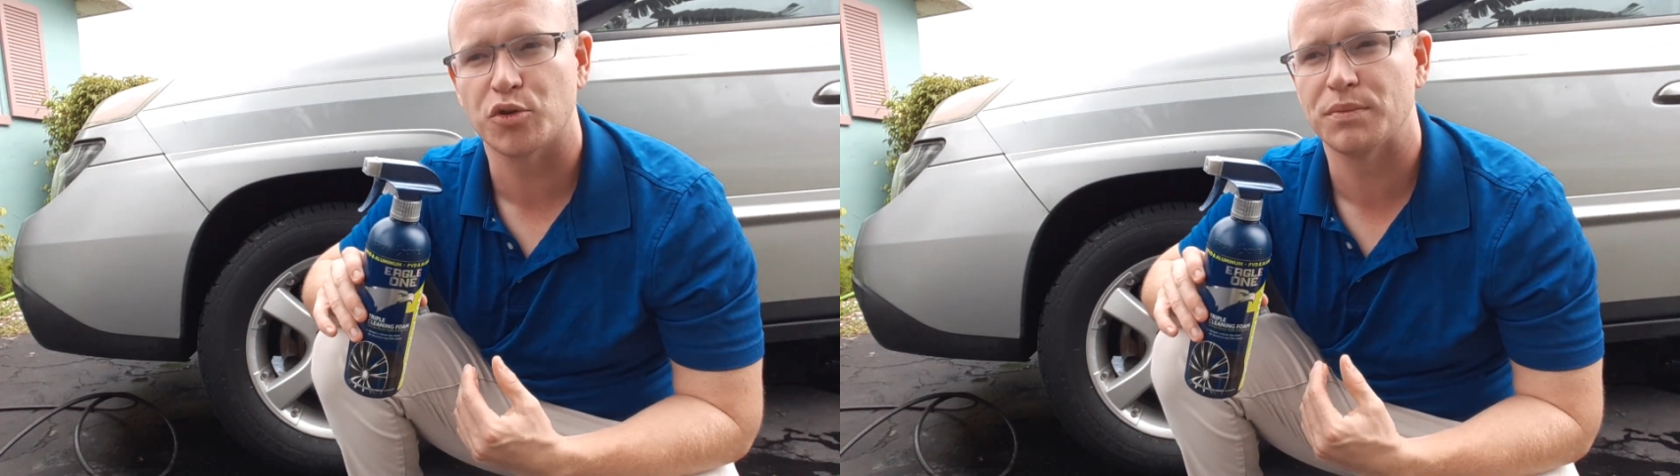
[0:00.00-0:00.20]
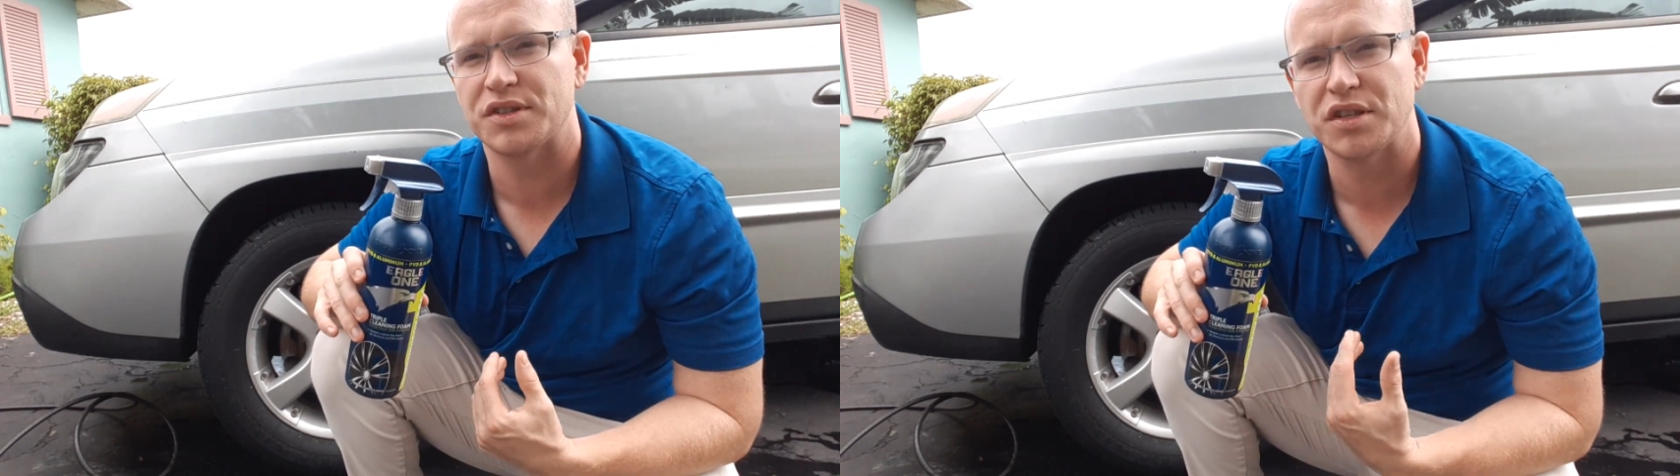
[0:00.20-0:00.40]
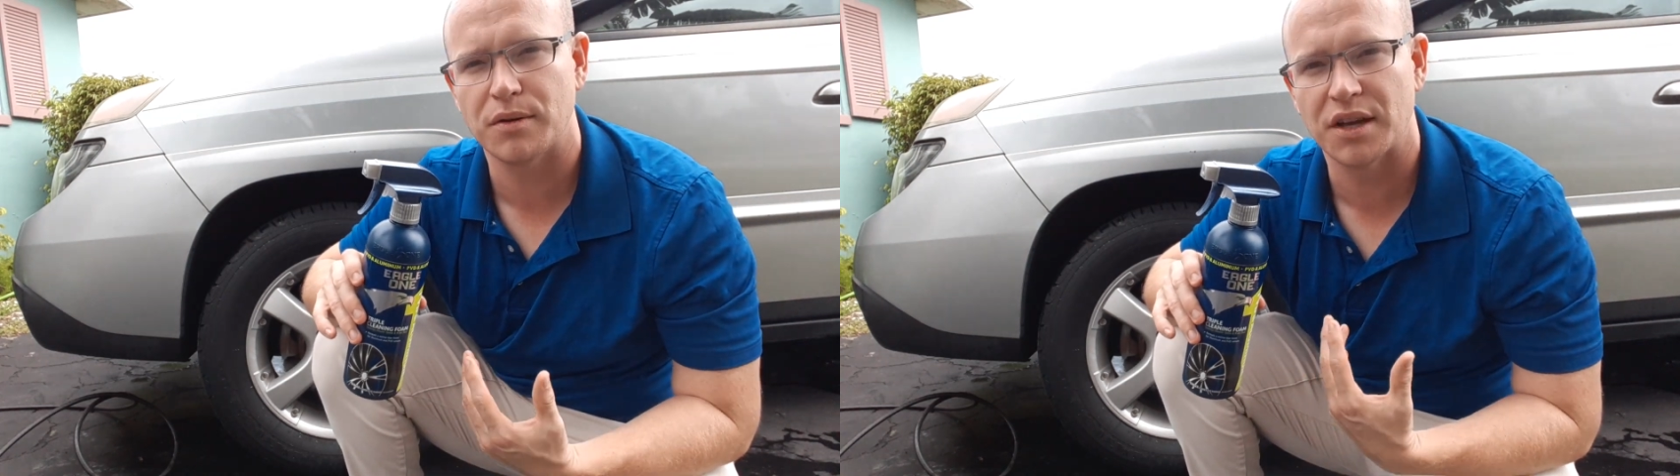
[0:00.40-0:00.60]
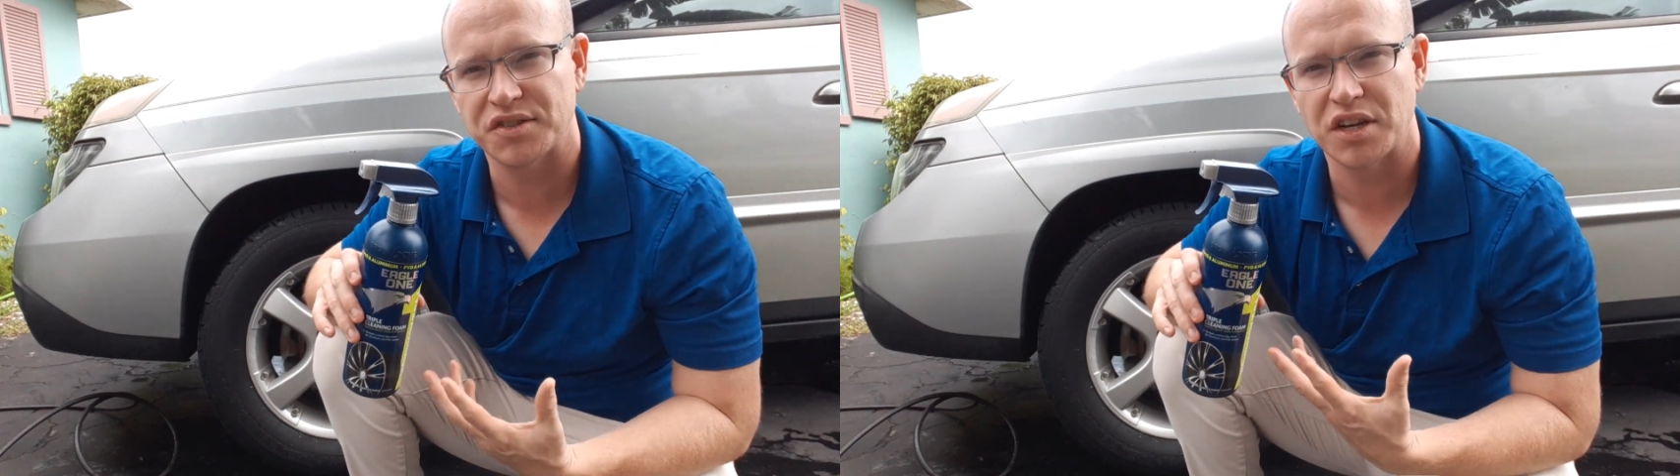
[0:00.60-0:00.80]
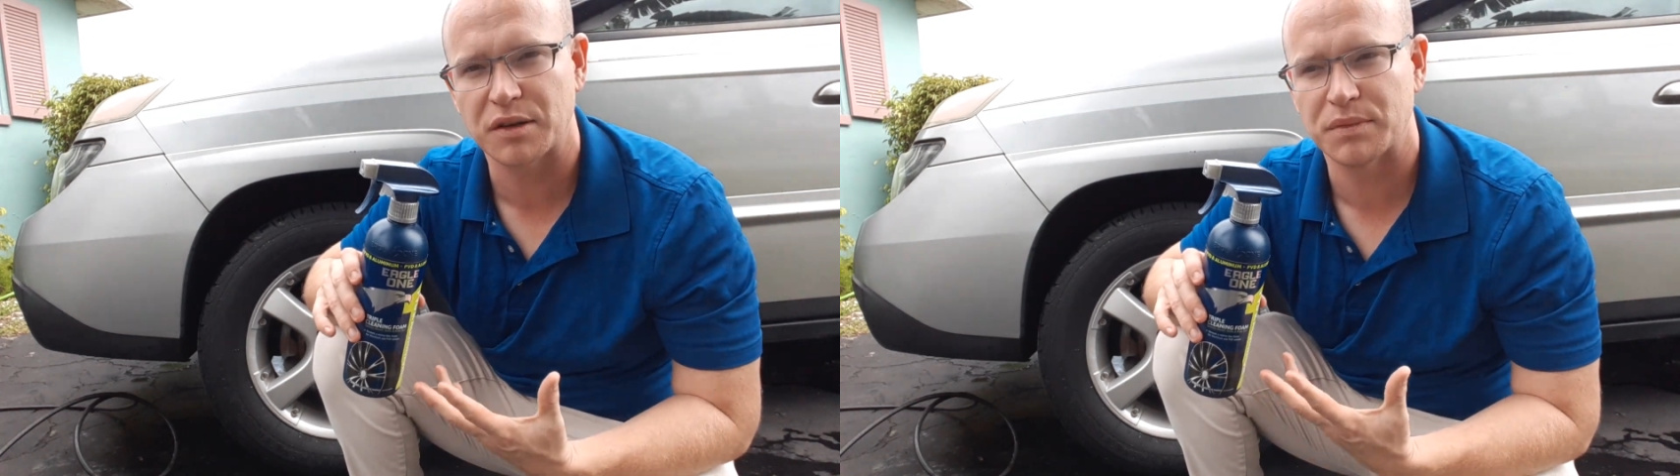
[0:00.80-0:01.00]
or
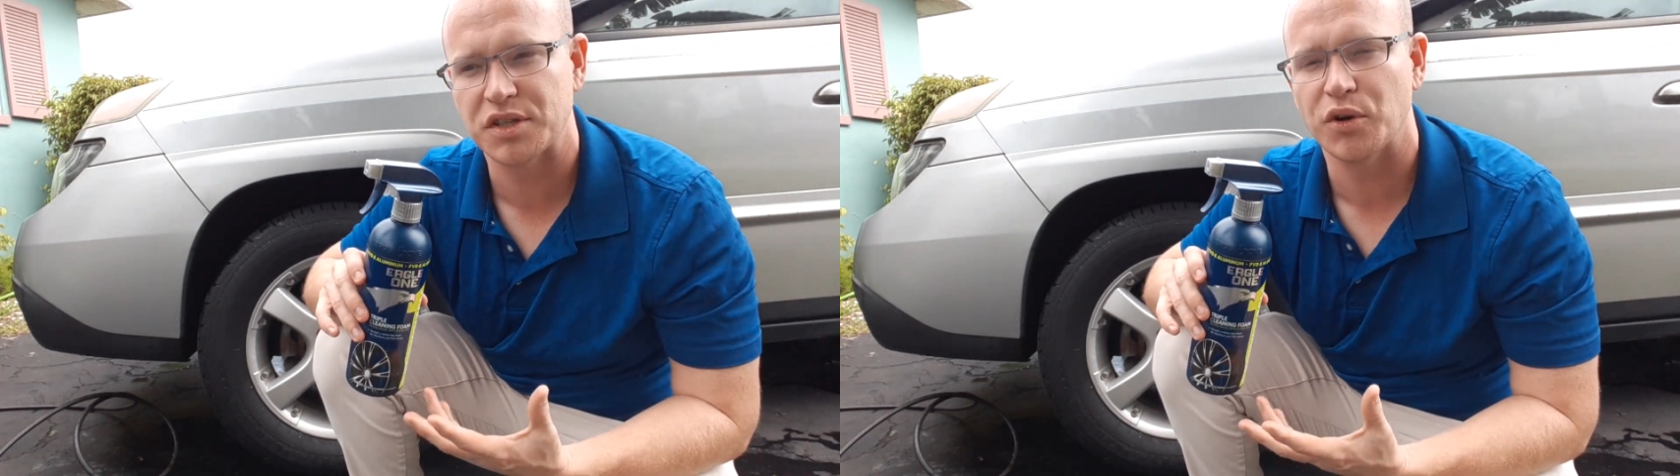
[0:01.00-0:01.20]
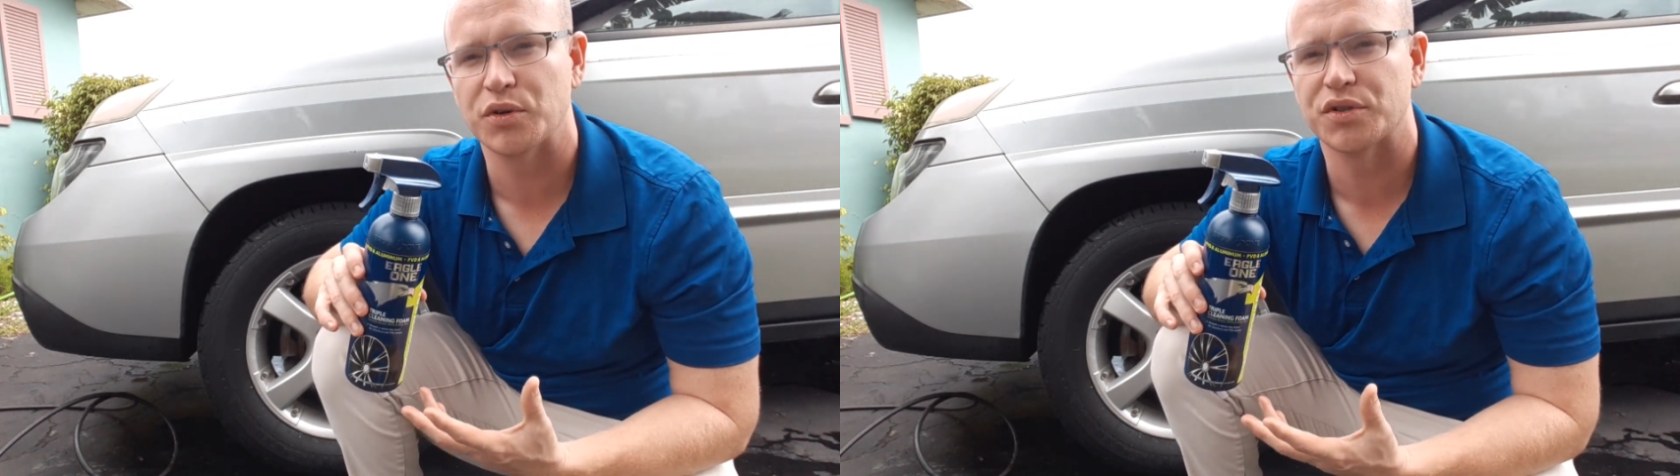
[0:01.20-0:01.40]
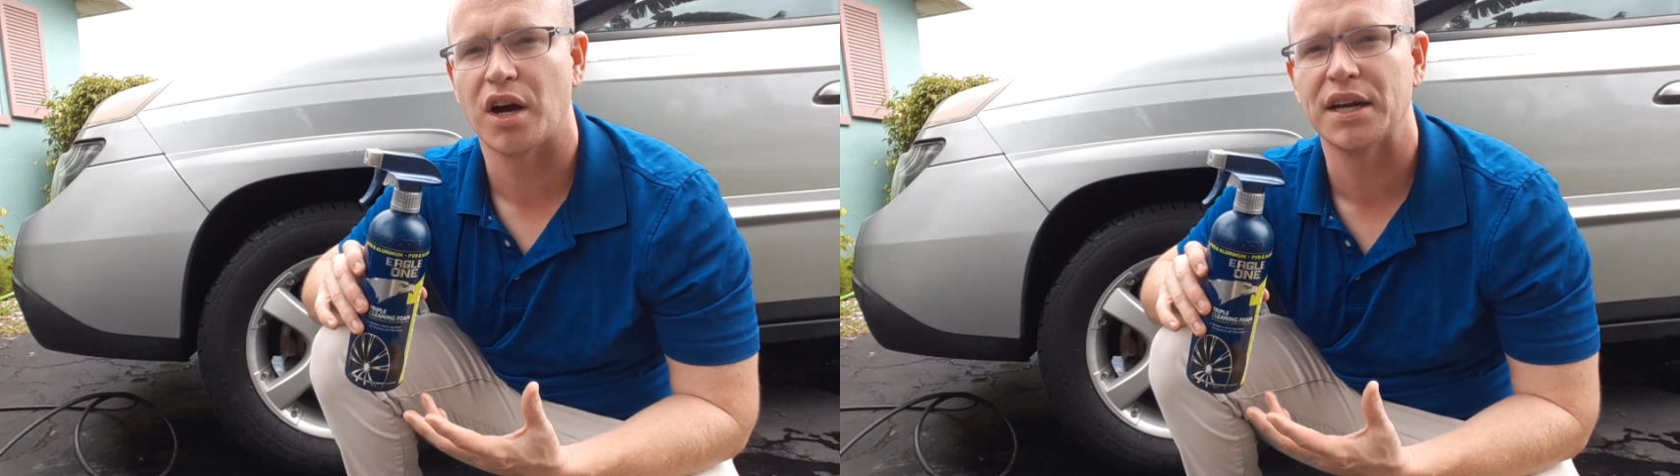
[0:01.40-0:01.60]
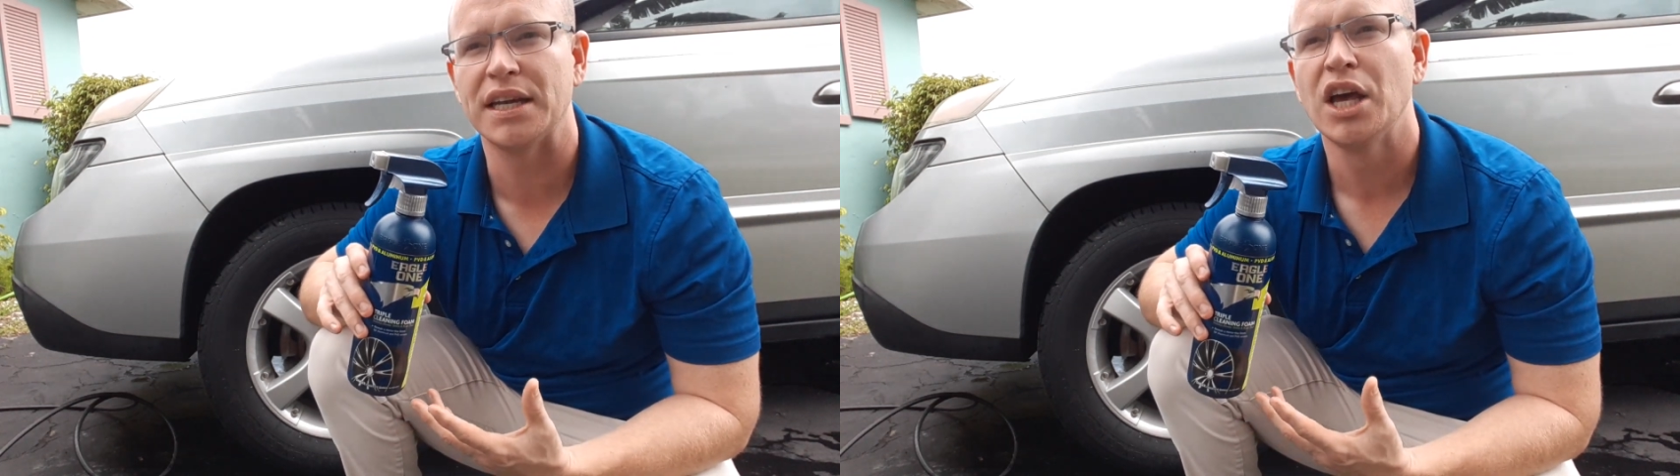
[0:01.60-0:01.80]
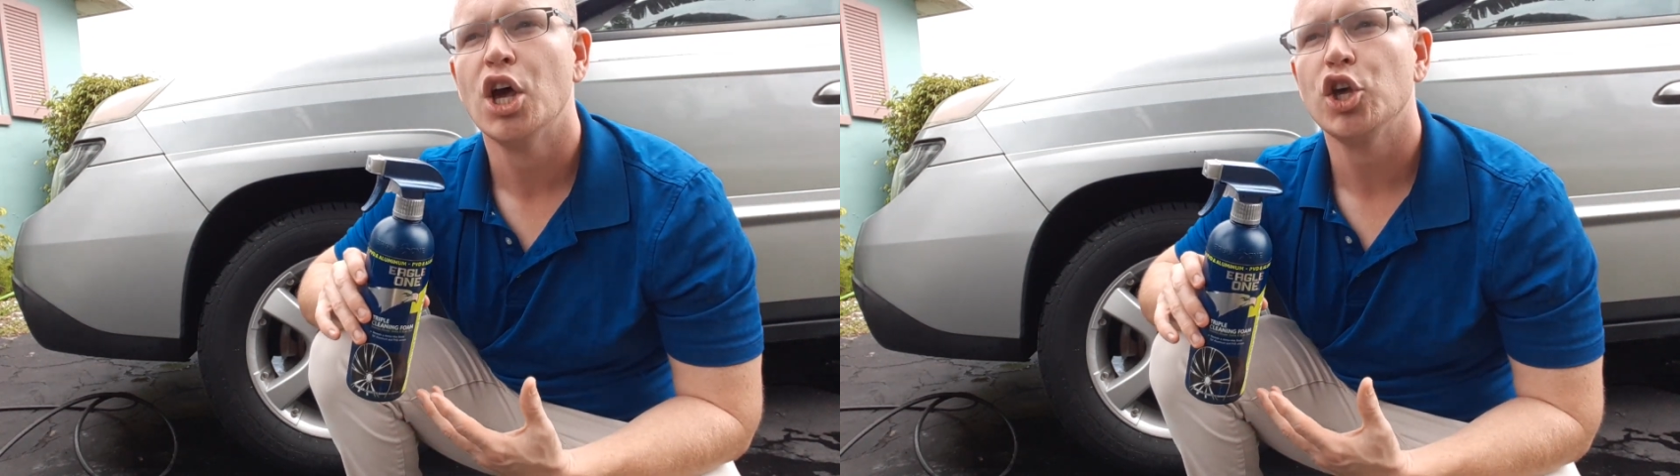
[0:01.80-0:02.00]
acidic materials on it,